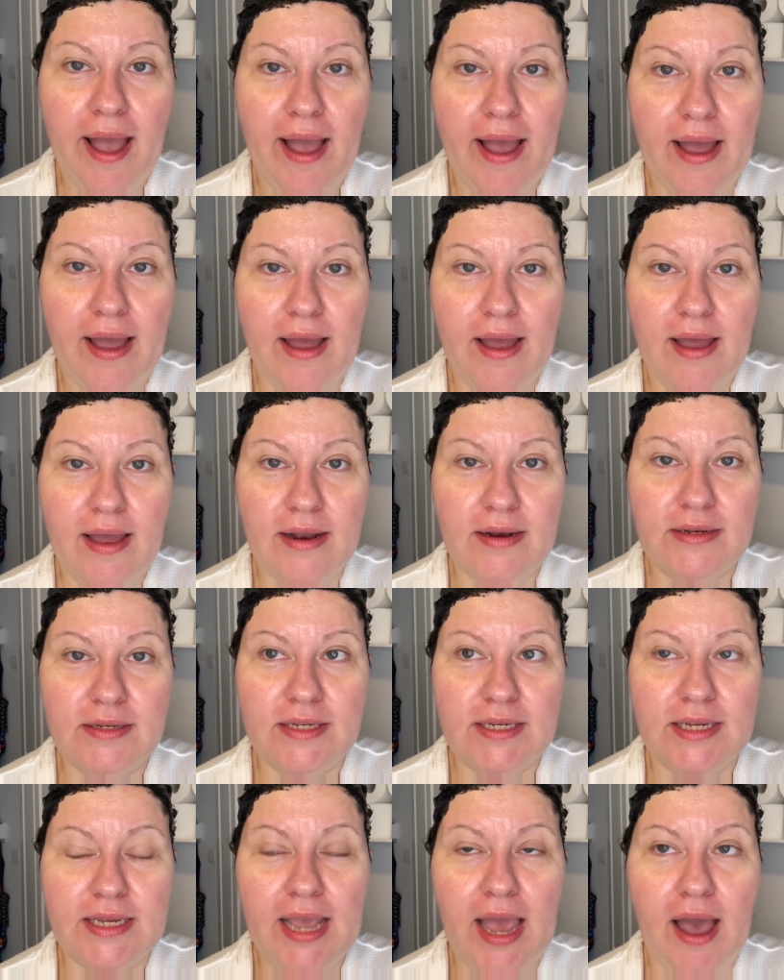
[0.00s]

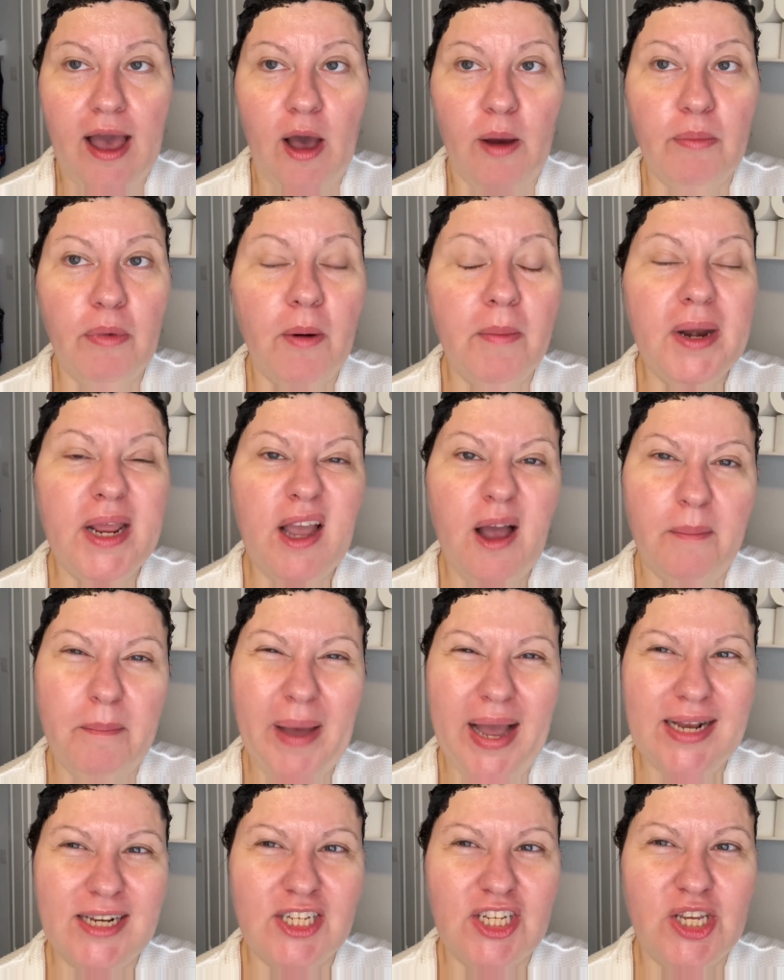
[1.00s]
And yeah, I'll probably
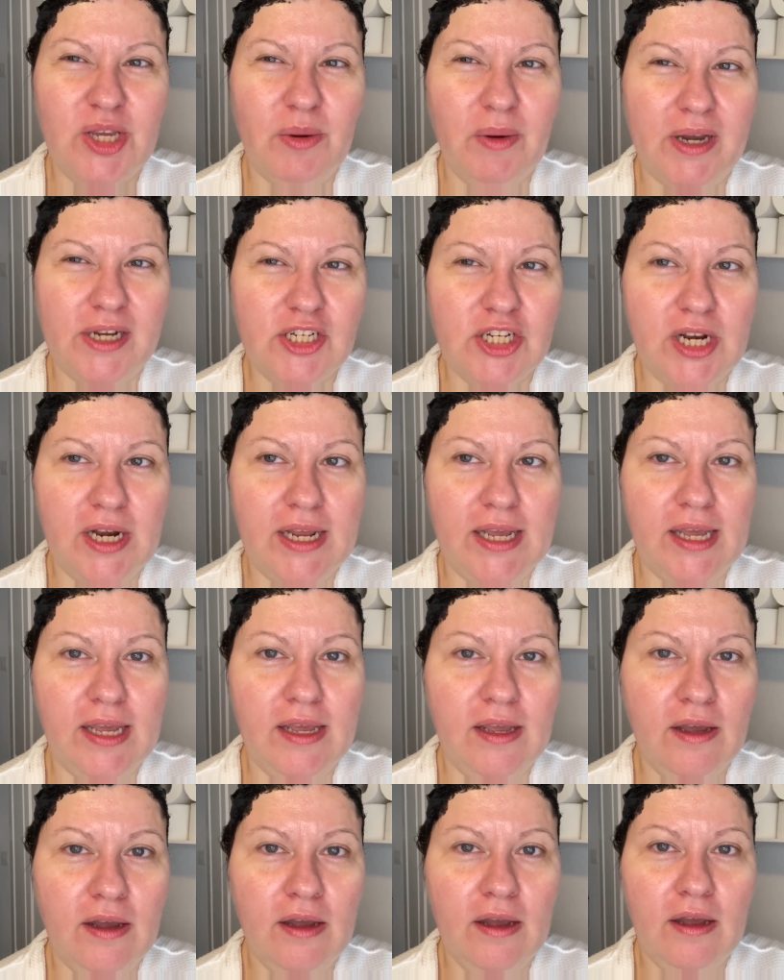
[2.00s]
come back to you
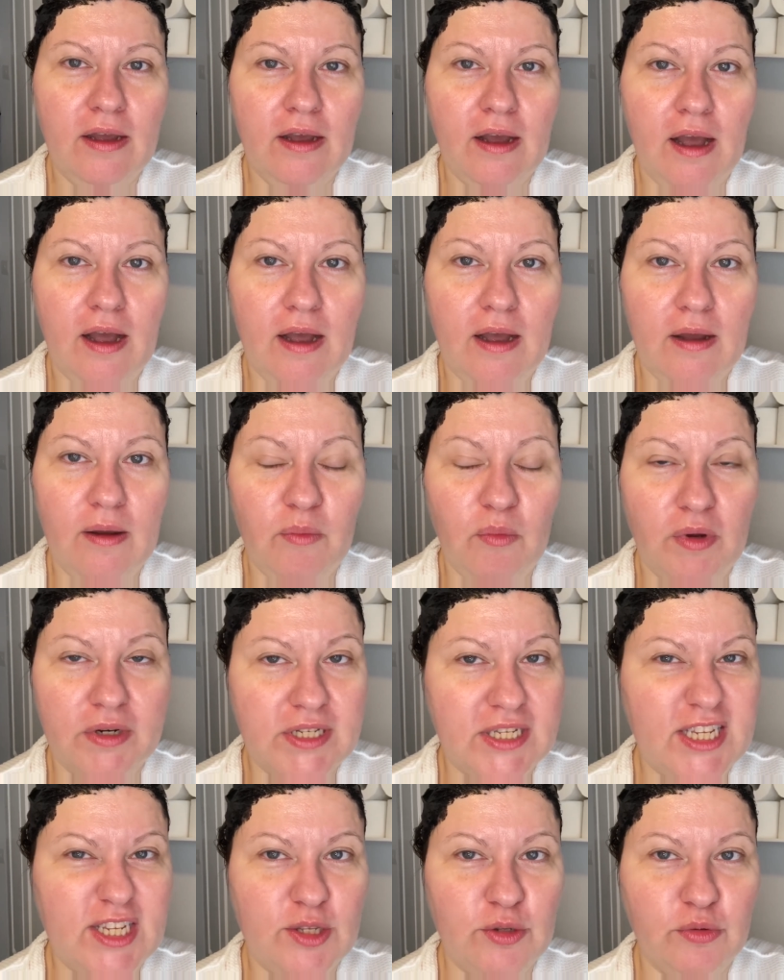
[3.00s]
actually
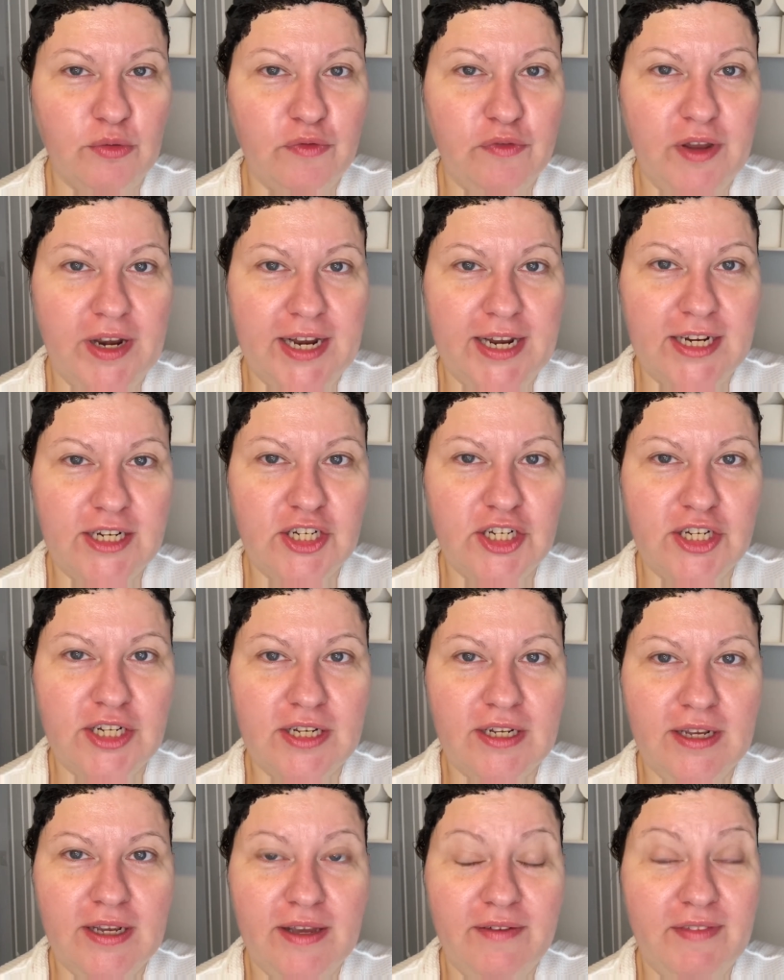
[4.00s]
once it's all finished,
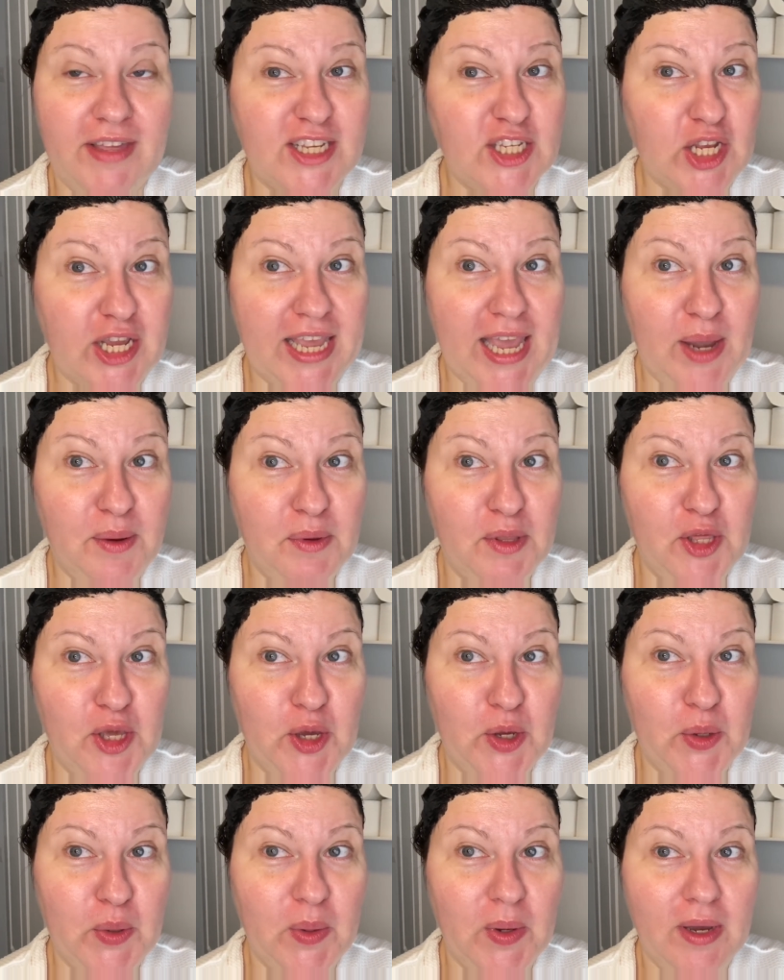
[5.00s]
if that's okay with
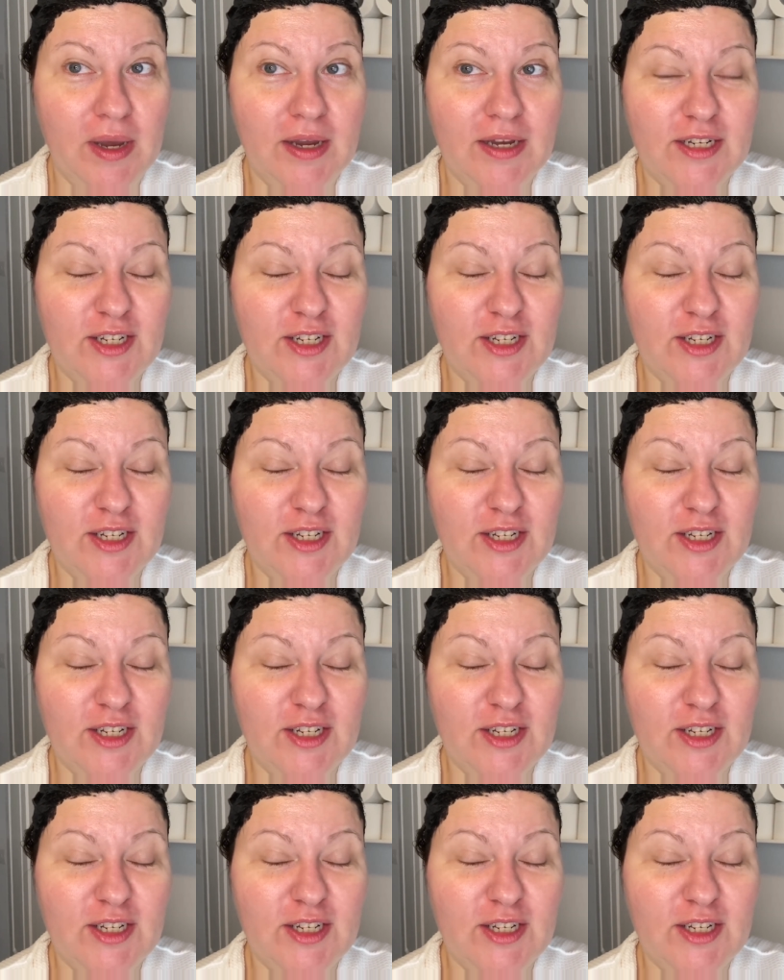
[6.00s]
you.